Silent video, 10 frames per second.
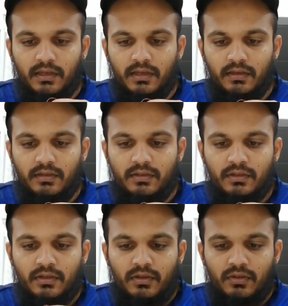and
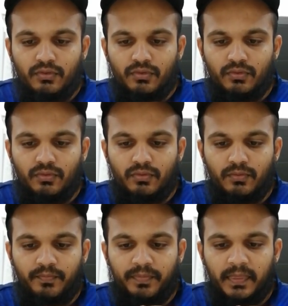
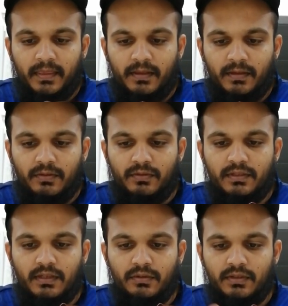you
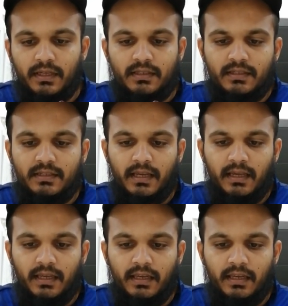take this tag